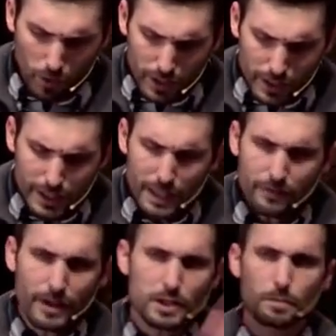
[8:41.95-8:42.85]
would
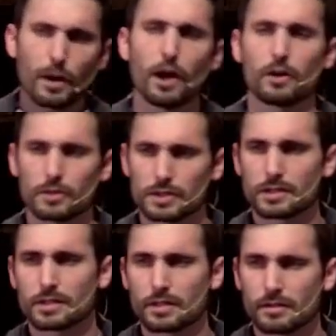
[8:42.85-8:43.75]
leave his
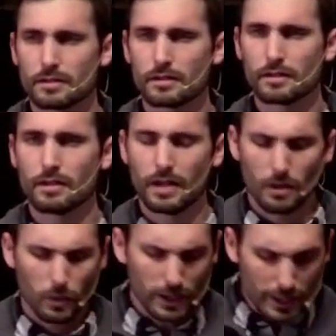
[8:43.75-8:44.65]
post,
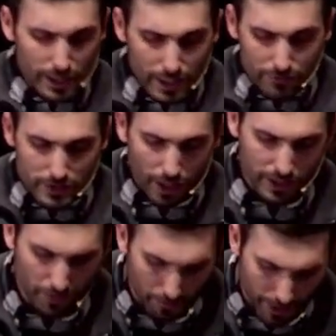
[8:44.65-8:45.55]
would leave his
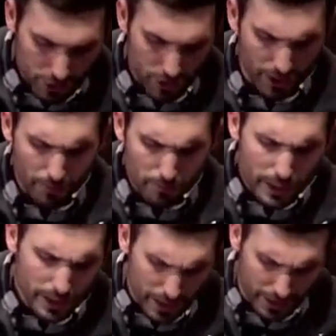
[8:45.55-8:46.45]
occupation
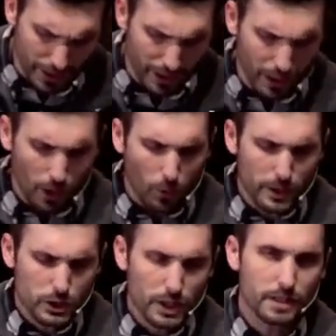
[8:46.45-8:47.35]
immediately
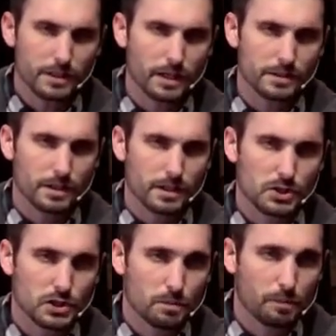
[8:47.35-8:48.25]
when Jesus
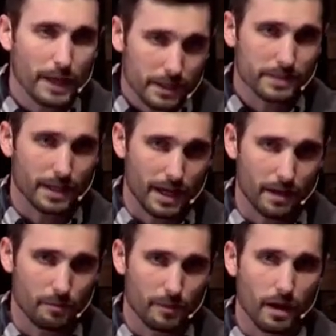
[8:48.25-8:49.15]
speaks to
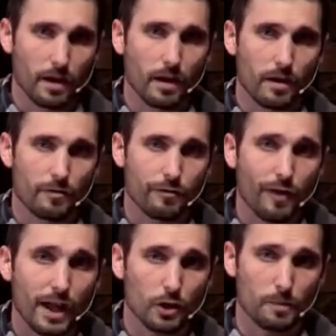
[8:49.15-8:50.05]
him,
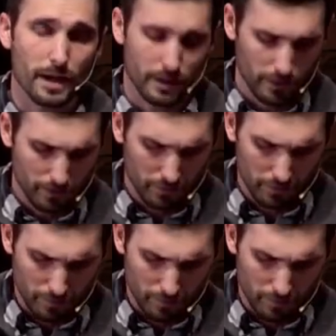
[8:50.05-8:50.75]
"Follow me."